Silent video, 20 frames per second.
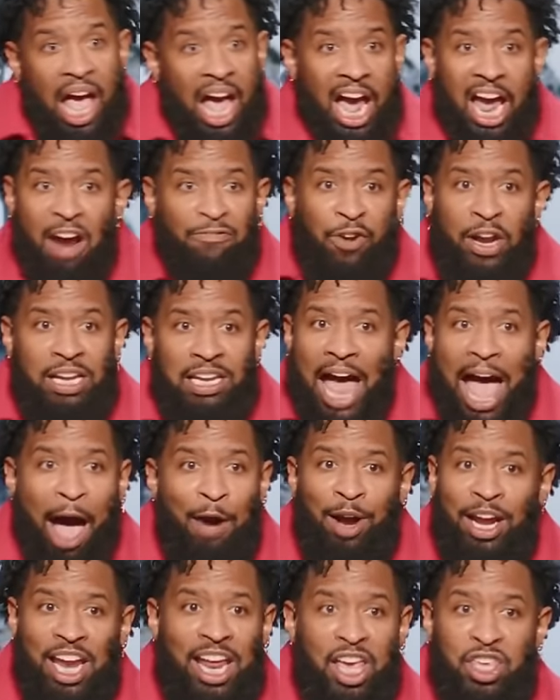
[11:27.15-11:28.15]
Every now
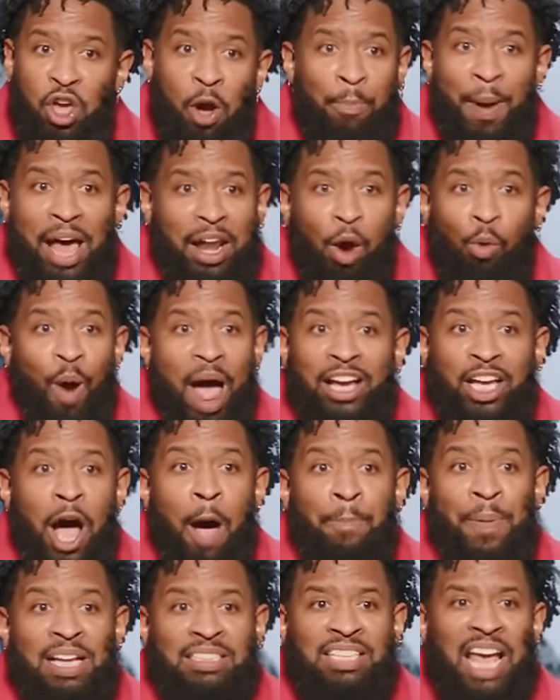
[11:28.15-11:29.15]
and then, you better wake
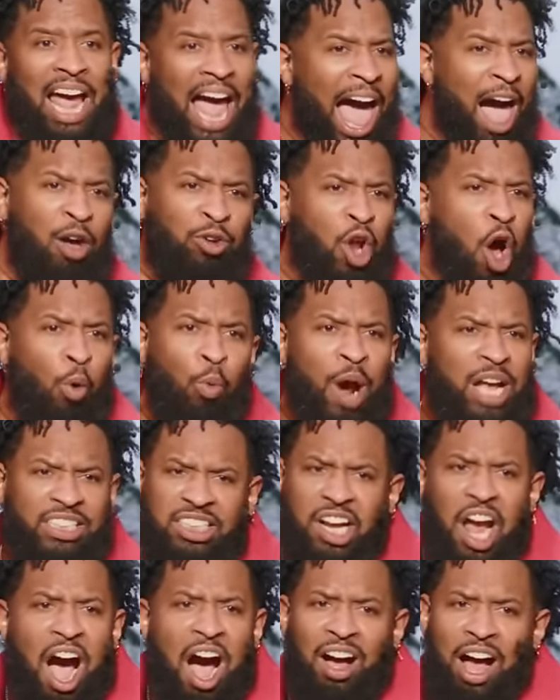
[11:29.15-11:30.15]
up and say, I don't know which
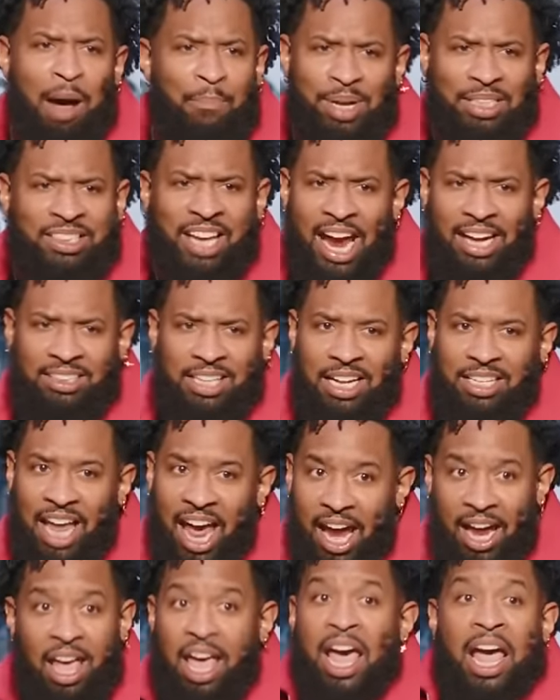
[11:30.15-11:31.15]
car I'ma take
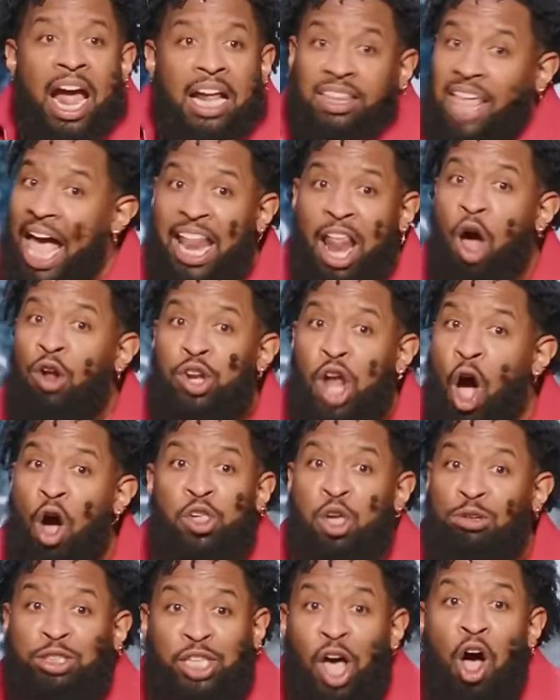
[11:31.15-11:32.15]
today. They don't know
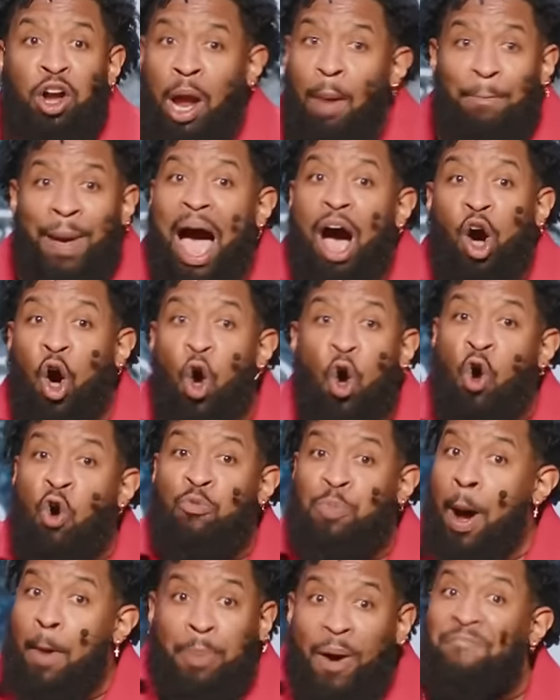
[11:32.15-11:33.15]
you talking about
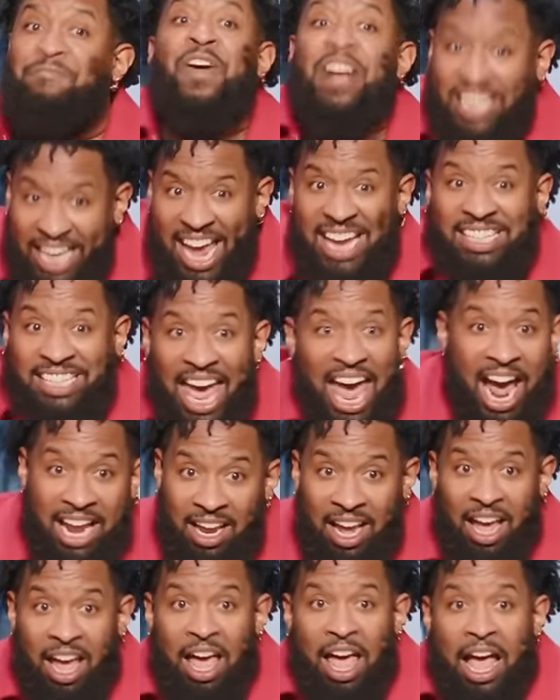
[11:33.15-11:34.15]
Uber, but forget that.
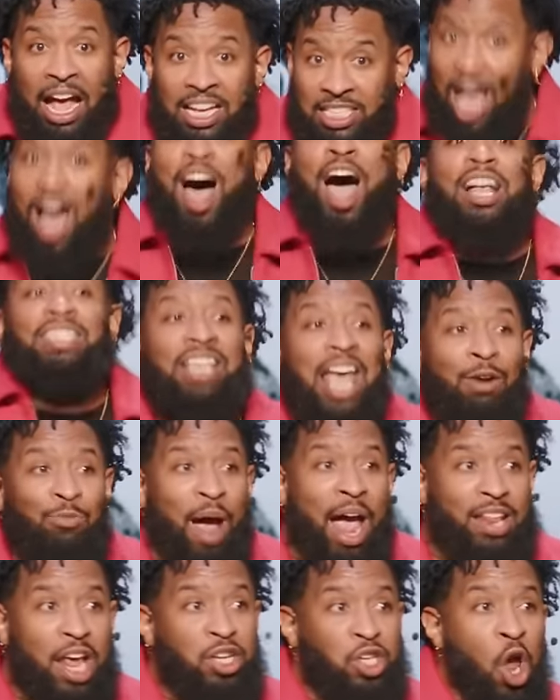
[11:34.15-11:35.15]
God's getting
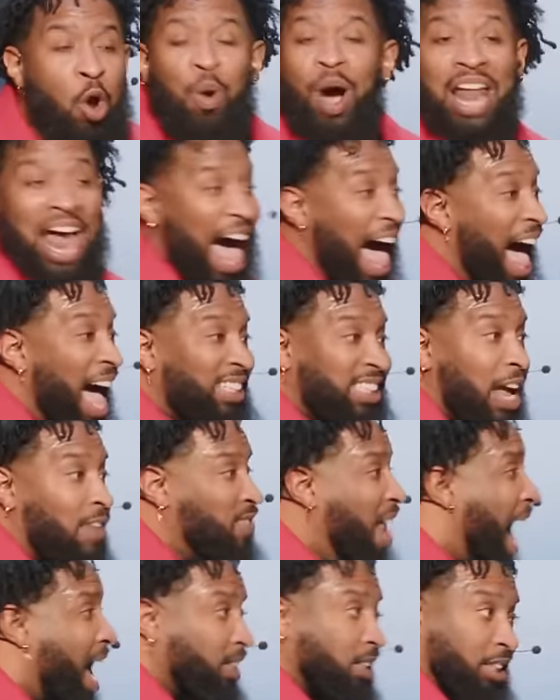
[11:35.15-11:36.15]
ready to do what eyes have
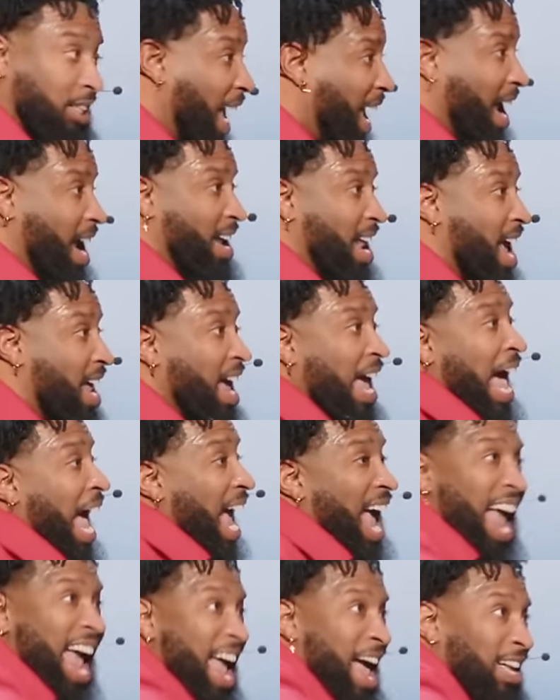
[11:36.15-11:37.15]
not seen and
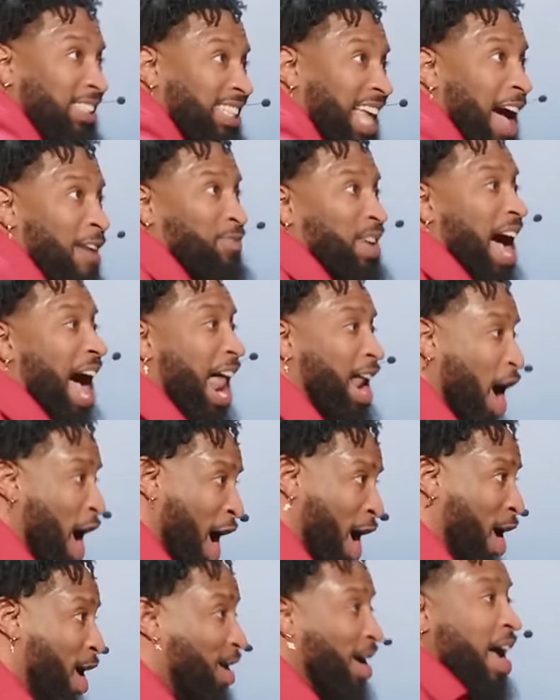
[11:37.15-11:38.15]
ears have not
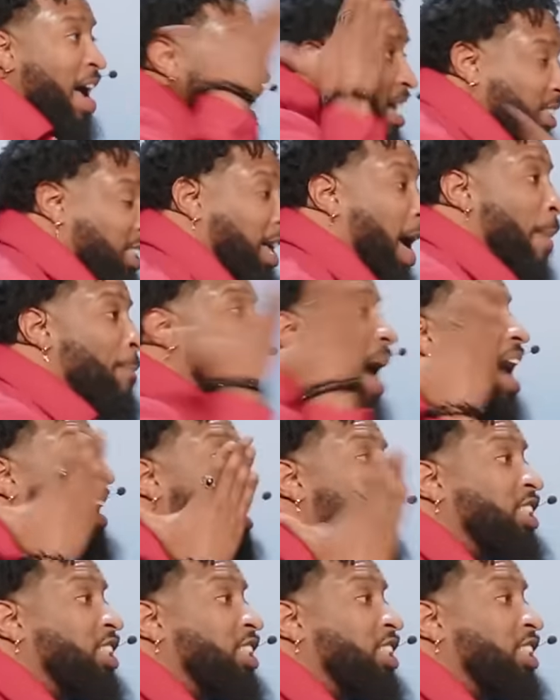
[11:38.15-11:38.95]
heard. Somebody